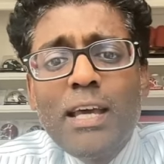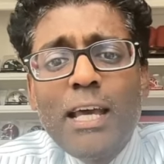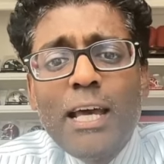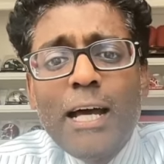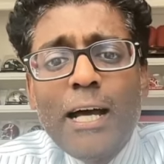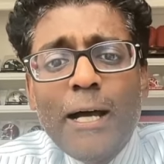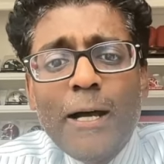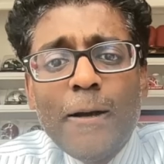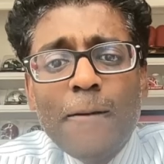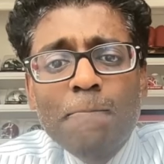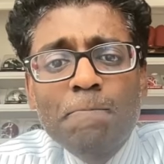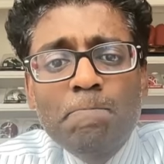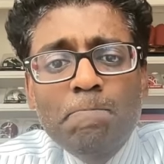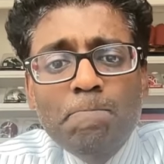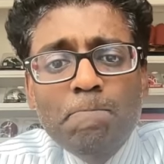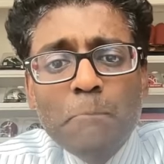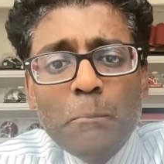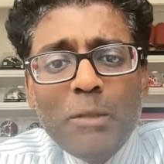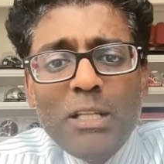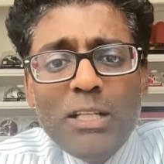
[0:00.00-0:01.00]
Um,
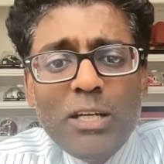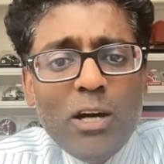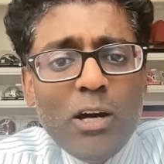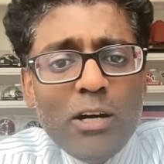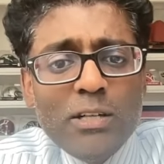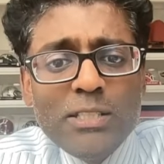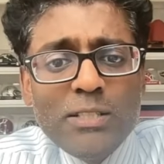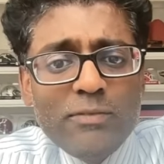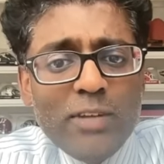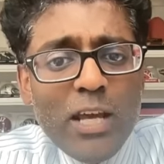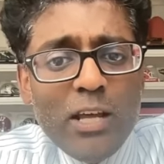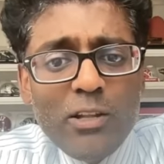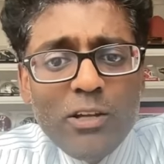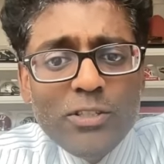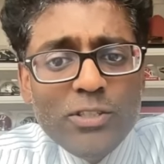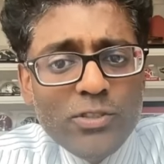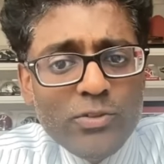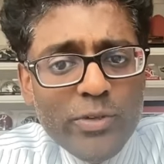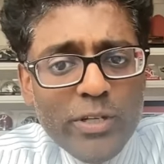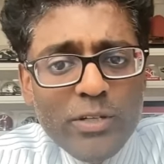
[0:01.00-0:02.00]
the Hawks have now
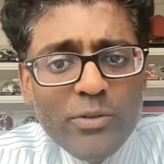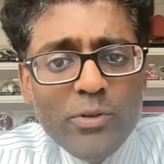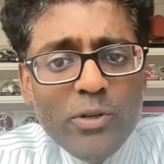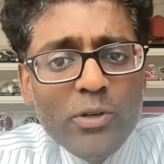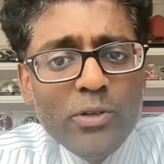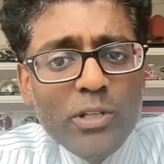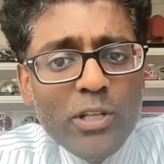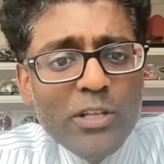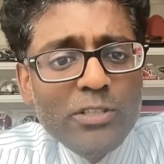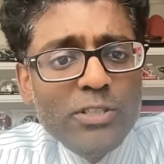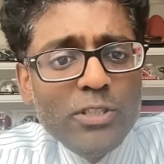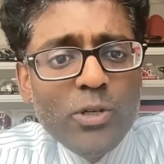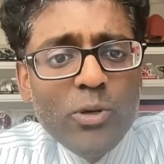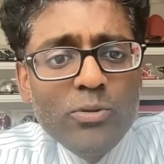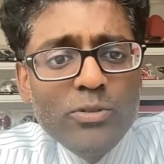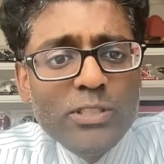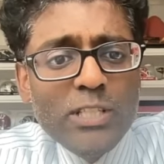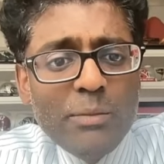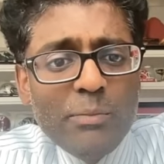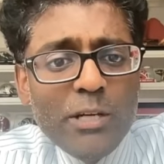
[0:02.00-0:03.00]
lost three in a row. They lost to
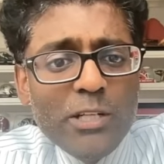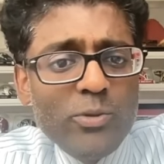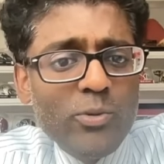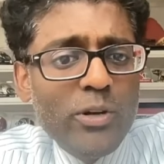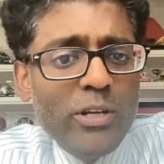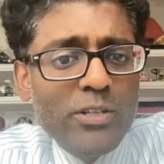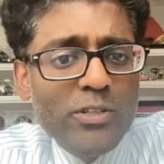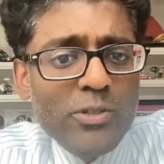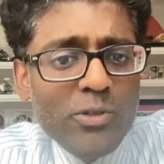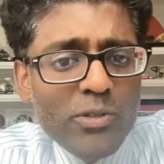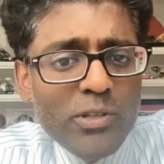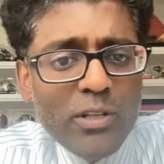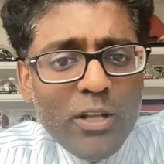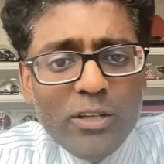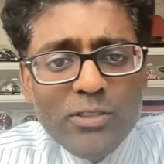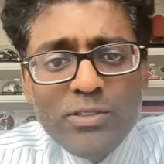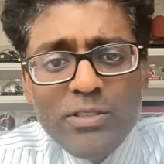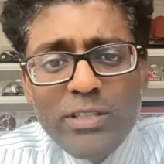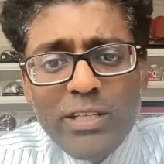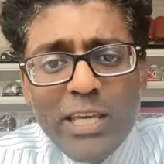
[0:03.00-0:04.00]
Golden State by 22. They
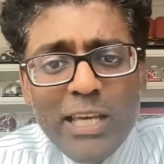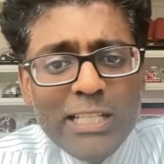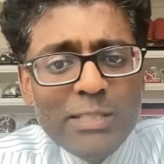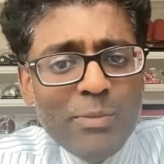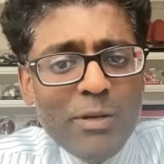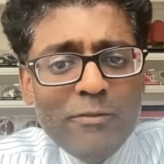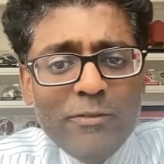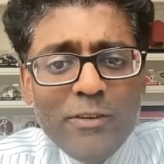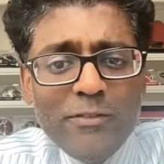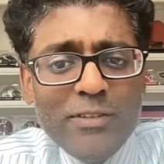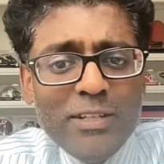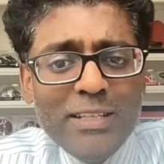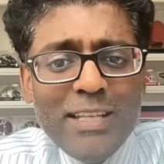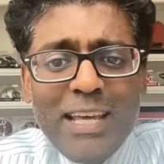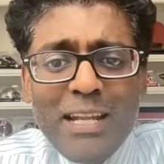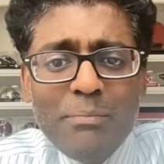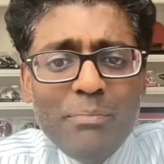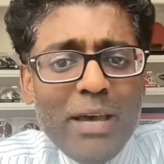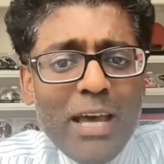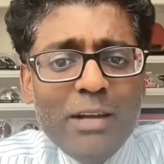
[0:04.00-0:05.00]
lost to the Kings by 15. They
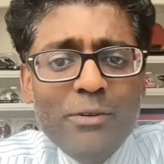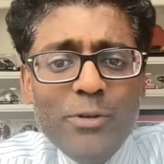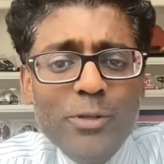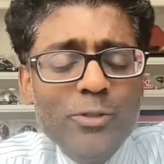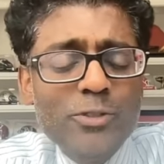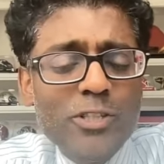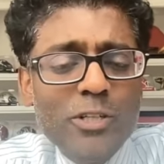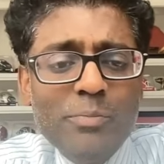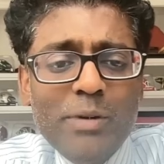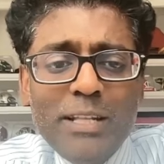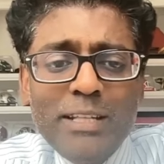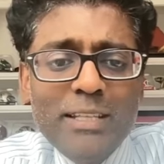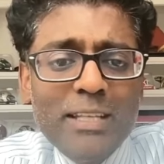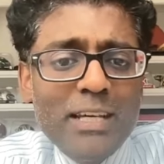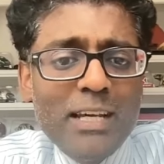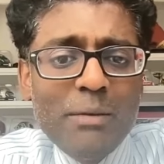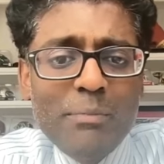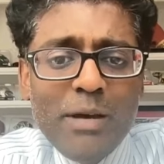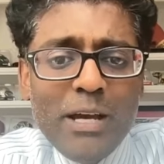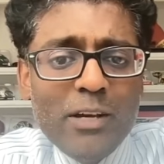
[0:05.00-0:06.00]
had a bad road trip. I think they
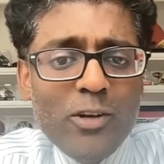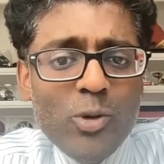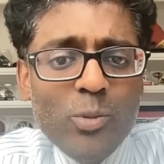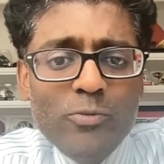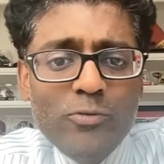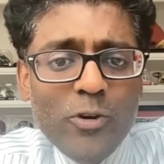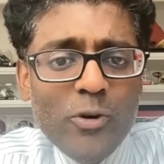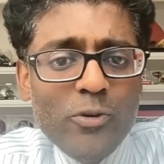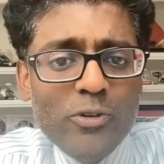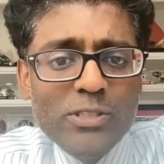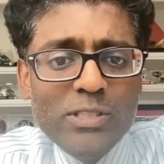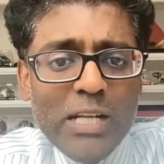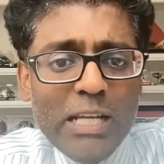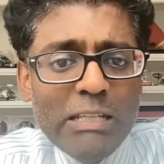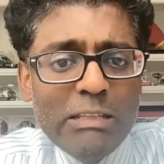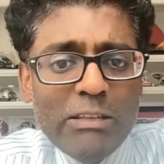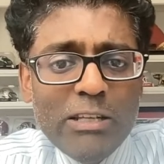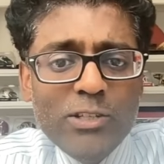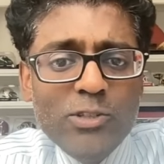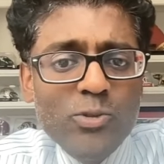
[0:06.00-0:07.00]
come back home focused, and I
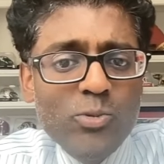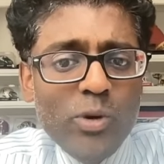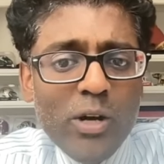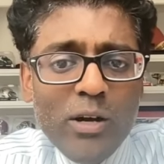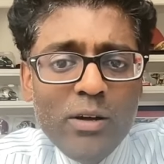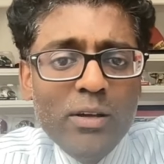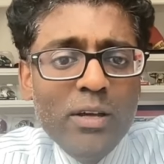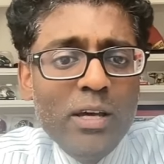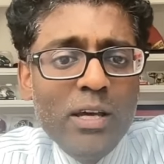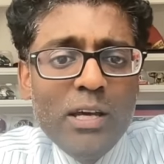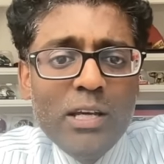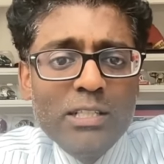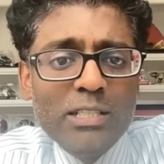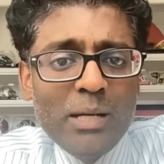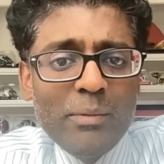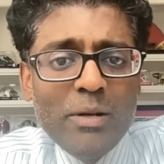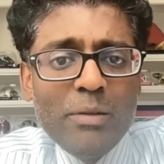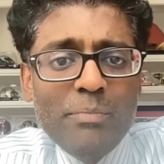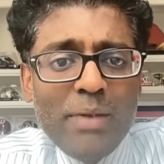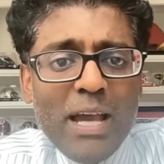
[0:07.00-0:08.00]
think they do well. So
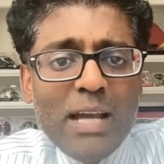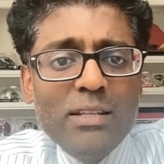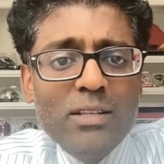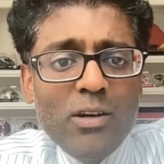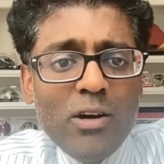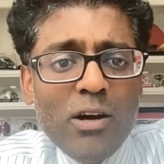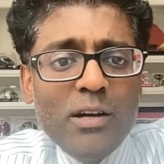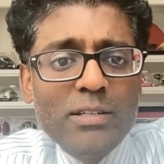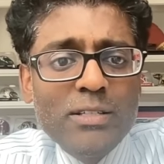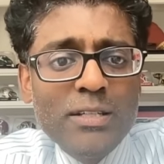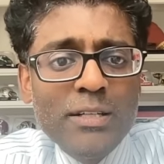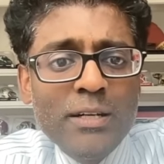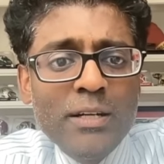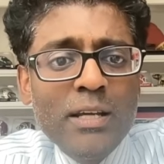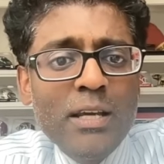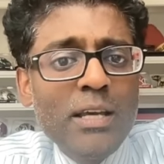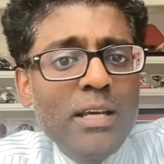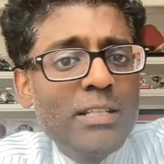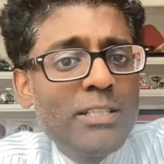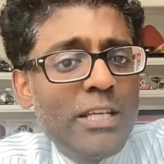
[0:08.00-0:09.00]
I'm going to back the Hawks here.
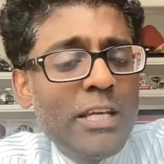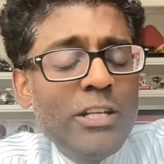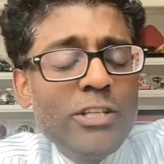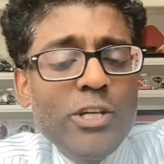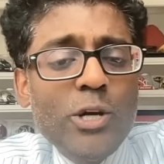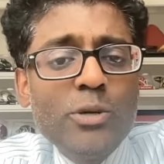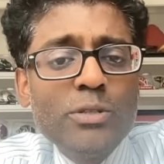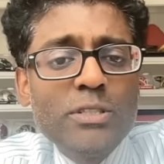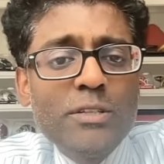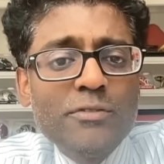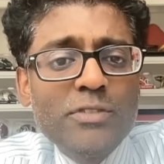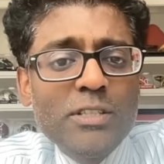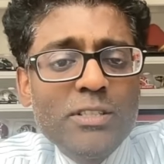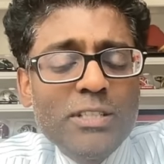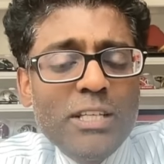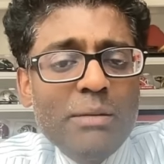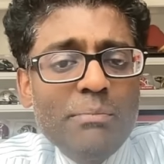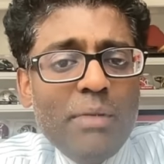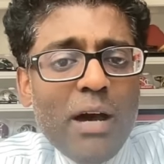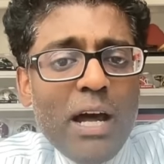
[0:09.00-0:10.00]
St. Joseph's and
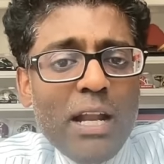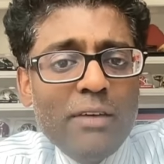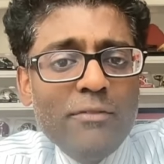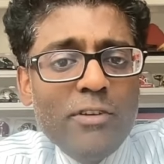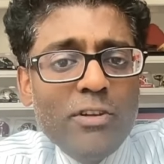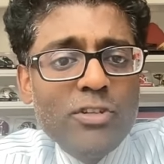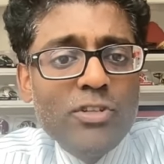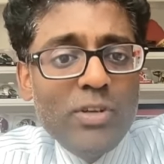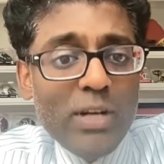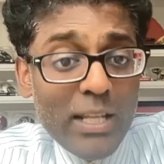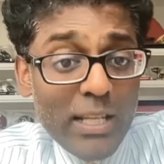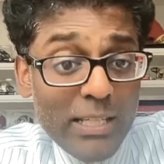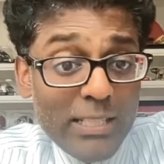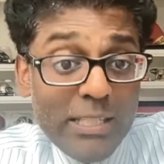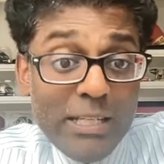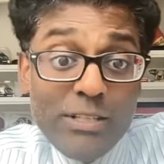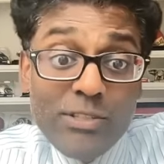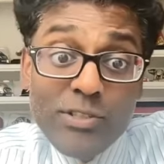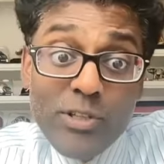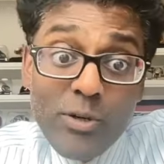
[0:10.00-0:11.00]
St. Bonaventure. I like
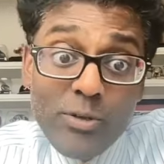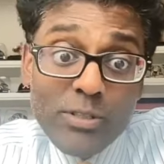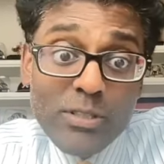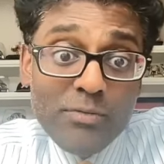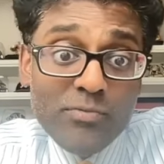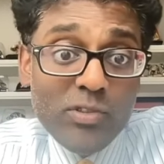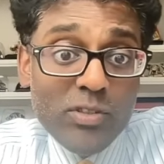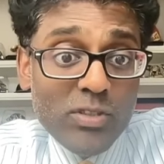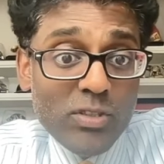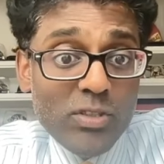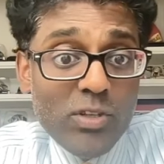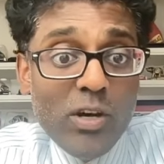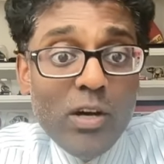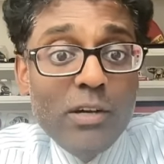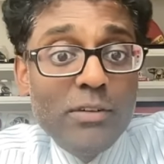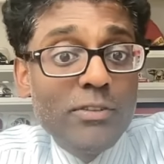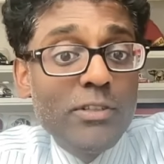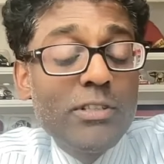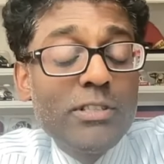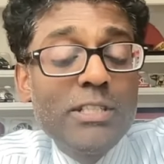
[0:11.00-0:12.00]
St. Joseph's as the
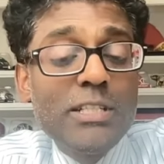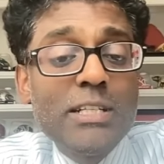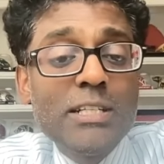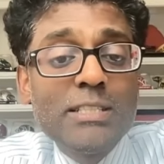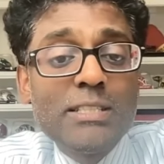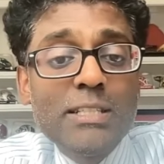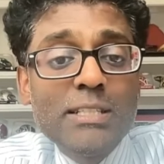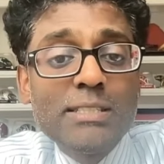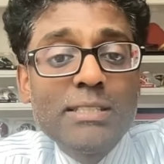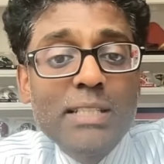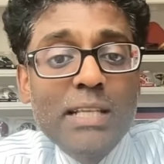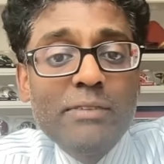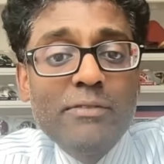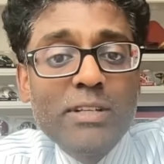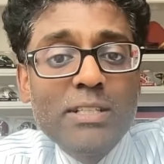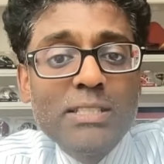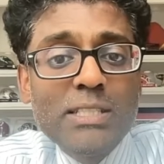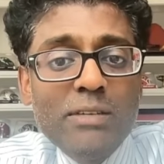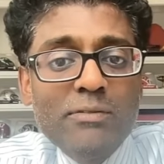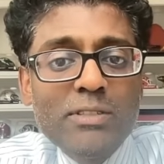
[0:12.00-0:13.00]
dog. 13 and 6, 11
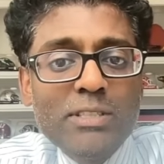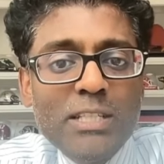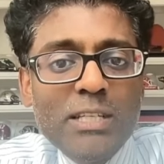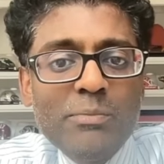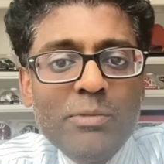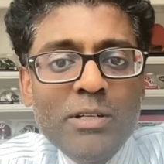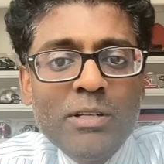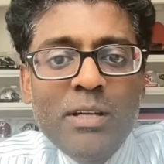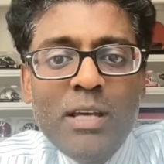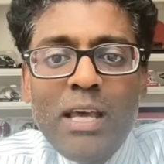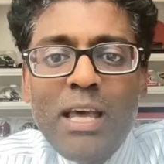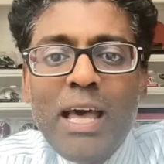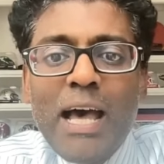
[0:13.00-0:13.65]
and 17 here.